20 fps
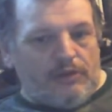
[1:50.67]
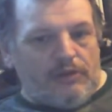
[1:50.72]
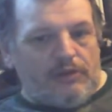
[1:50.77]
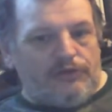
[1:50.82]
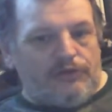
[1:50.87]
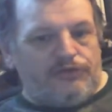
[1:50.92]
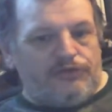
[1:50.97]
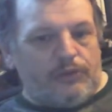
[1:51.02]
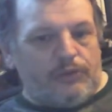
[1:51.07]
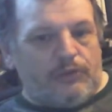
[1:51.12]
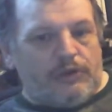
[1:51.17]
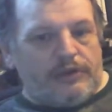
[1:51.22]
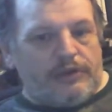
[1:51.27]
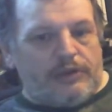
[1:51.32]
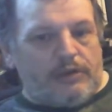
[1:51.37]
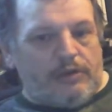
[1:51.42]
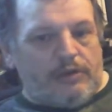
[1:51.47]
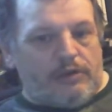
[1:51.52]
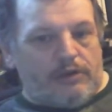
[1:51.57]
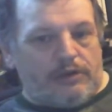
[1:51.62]
So anyway,
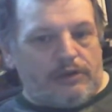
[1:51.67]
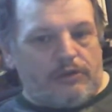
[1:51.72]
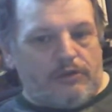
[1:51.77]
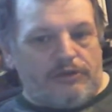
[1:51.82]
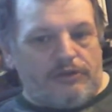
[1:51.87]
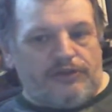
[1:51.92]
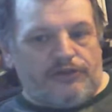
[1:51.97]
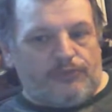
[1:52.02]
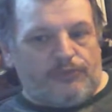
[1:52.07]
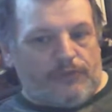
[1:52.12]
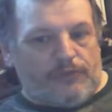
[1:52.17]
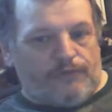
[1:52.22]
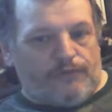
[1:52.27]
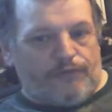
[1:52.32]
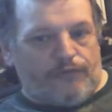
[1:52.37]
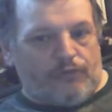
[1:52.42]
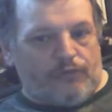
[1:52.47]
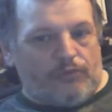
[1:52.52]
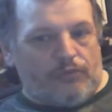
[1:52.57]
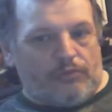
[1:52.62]
I got this one
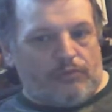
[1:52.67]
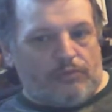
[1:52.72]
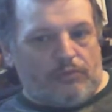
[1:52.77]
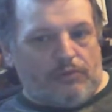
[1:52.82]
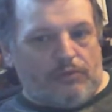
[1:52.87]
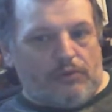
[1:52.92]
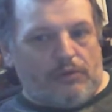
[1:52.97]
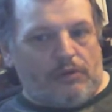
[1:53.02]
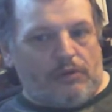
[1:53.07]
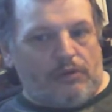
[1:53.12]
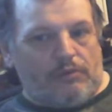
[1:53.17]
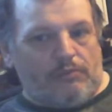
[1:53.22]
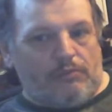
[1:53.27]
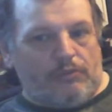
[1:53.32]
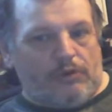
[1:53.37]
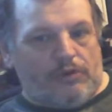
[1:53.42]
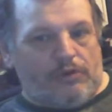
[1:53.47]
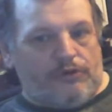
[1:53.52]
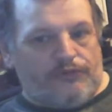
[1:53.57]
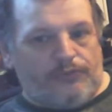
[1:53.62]
through
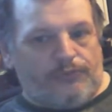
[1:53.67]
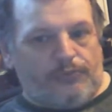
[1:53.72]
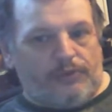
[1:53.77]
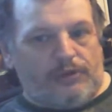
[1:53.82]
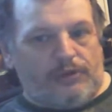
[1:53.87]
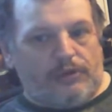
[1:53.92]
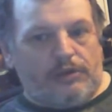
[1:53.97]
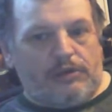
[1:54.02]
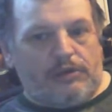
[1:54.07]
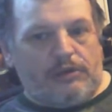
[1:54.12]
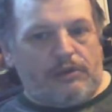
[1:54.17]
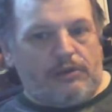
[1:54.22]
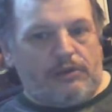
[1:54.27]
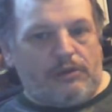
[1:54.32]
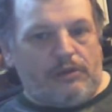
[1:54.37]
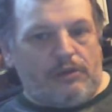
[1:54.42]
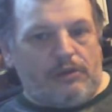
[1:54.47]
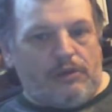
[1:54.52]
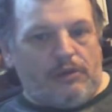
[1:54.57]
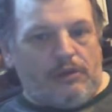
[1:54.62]
last week,
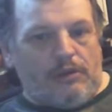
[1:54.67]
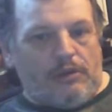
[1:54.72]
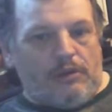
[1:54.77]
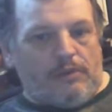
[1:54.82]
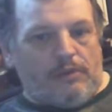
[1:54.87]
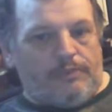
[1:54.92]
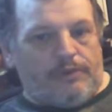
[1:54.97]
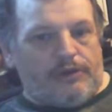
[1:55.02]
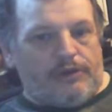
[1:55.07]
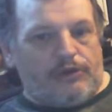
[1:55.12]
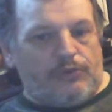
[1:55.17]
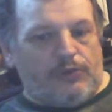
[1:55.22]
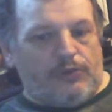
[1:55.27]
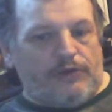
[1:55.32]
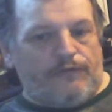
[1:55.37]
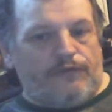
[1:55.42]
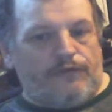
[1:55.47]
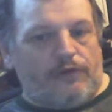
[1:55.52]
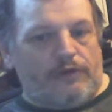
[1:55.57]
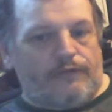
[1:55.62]
paid
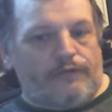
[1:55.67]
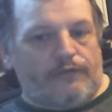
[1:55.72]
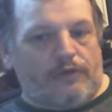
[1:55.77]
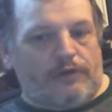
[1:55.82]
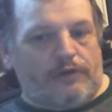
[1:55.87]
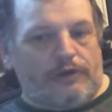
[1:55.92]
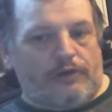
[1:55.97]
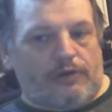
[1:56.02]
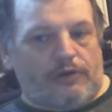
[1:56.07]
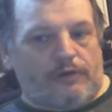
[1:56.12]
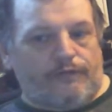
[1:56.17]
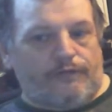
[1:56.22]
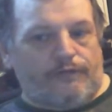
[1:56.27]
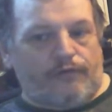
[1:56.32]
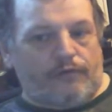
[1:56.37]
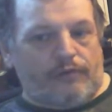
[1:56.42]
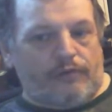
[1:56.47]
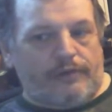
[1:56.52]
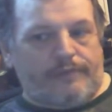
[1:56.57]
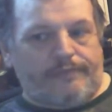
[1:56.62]
$25.99
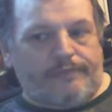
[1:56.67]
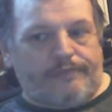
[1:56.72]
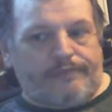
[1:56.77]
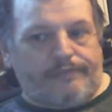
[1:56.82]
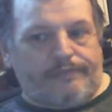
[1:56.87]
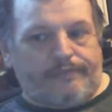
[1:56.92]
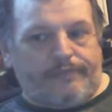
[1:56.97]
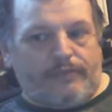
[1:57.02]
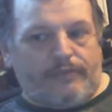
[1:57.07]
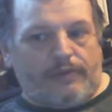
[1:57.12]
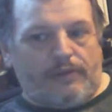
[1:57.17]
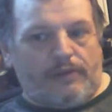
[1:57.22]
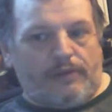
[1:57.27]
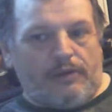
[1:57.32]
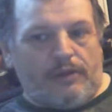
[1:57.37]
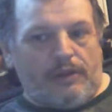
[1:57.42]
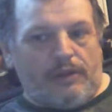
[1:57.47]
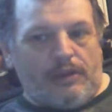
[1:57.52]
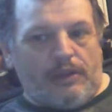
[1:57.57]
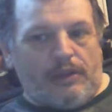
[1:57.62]
for it,
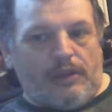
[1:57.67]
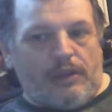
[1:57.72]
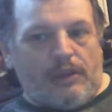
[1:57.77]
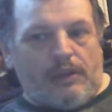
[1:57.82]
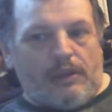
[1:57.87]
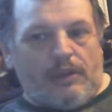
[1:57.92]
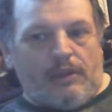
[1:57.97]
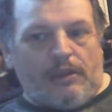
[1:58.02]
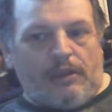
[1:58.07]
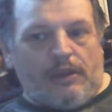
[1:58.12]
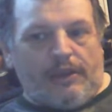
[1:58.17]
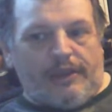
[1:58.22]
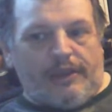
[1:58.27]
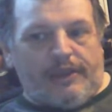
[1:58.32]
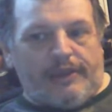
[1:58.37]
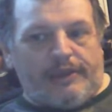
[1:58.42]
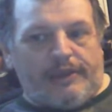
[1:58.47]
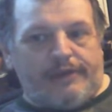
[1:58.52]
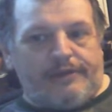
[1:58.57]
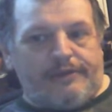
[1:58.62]

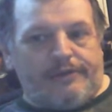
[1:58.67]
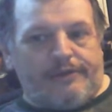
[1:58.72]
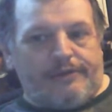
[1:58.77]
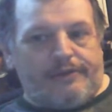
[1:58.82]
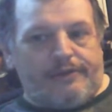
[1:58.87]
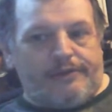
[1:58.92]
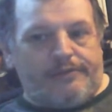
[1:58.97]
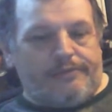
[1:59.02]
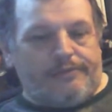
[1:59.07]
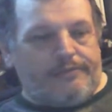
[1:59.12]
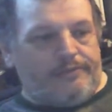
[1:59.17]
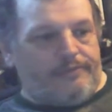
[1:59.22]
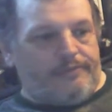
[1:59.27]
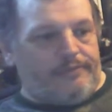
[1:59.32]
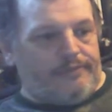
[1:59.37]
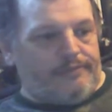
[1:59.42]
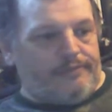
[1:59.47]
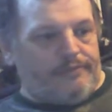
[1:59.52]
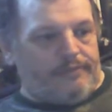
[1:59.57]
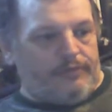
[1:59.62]
and the
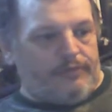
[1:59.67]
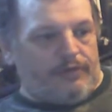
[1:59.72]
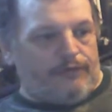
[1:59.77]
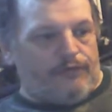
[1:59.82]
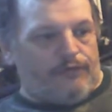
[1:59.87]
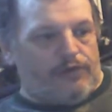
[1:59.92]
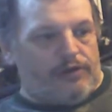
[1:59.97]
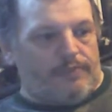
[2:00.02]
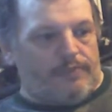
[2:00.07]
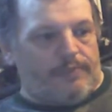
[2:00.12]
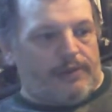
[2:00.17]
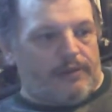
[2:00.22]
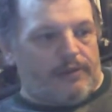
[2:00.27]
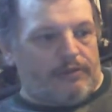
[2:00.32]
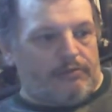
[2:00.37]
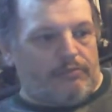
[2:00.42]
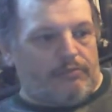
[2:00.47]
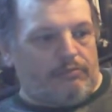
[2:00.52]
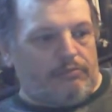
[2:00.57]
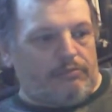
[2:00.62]
fire
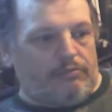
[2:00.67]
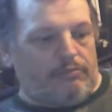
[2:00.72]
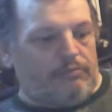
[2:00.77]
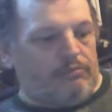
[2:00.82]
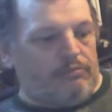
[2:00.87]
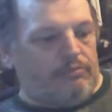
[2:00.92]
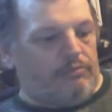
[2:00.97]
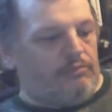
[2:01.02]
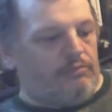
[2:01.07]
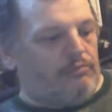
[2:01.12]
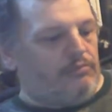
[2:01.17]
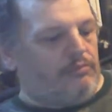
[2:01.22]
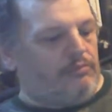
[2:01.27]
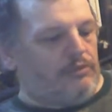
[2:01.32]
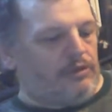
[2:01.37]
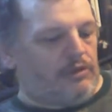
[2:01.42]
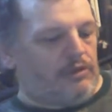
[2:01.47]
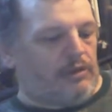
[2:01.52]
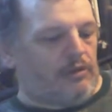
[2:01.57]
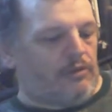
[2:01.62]
button,
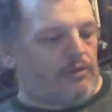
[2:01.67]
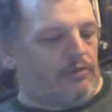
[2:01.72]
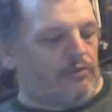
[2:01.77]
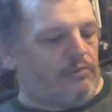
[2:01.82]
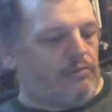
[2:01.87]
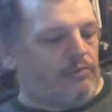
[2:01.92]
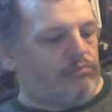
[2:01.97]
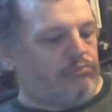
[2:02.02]
the